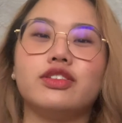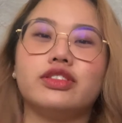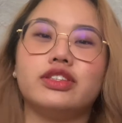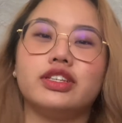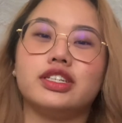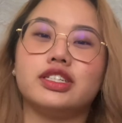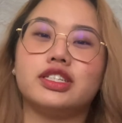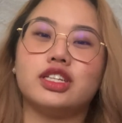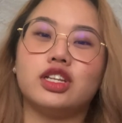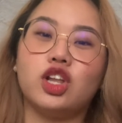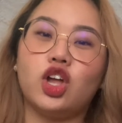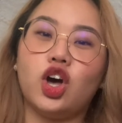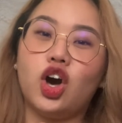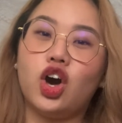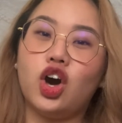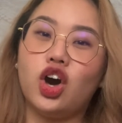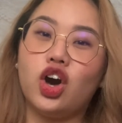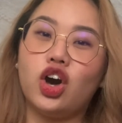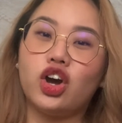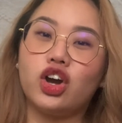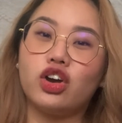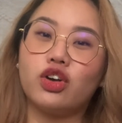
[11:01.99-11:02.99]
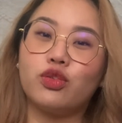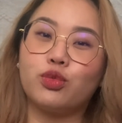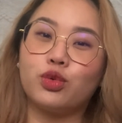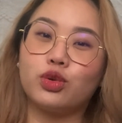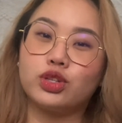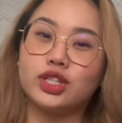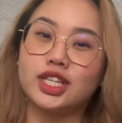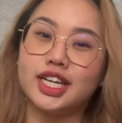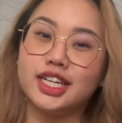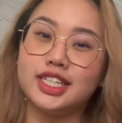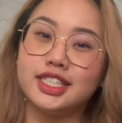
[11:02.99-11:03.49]
this long
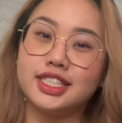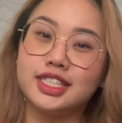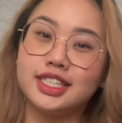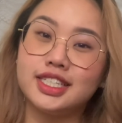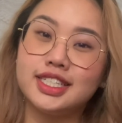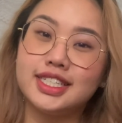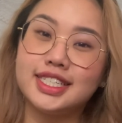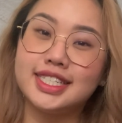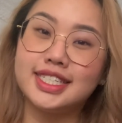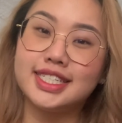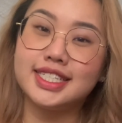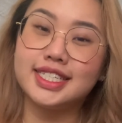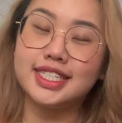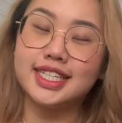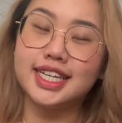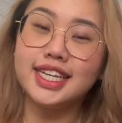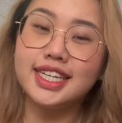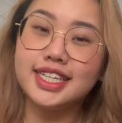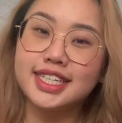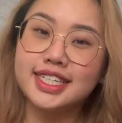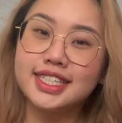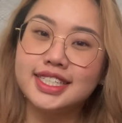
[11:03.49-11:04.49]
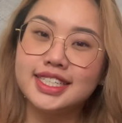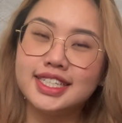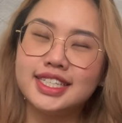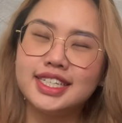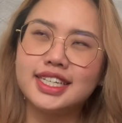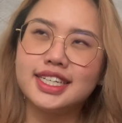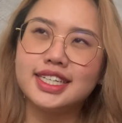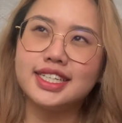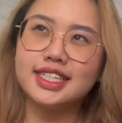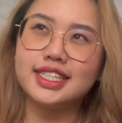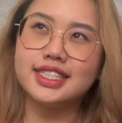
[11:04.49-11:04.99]
rotan stick.
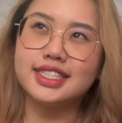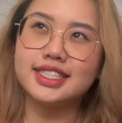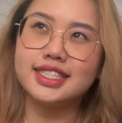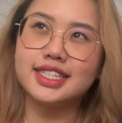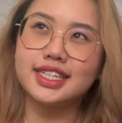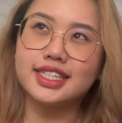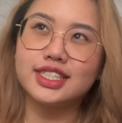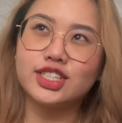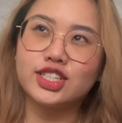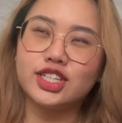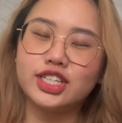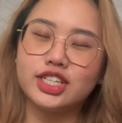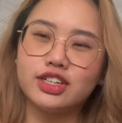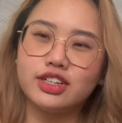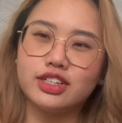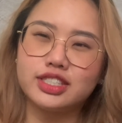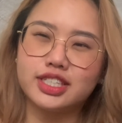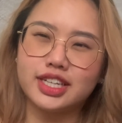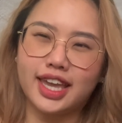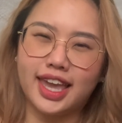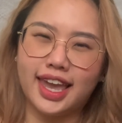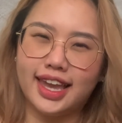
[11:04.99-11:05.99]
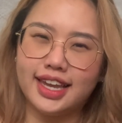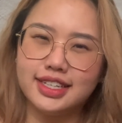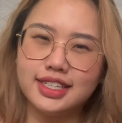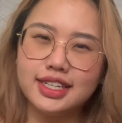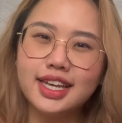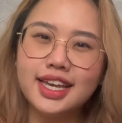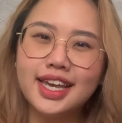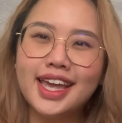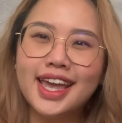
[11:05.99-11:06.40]
It's actually called a cane.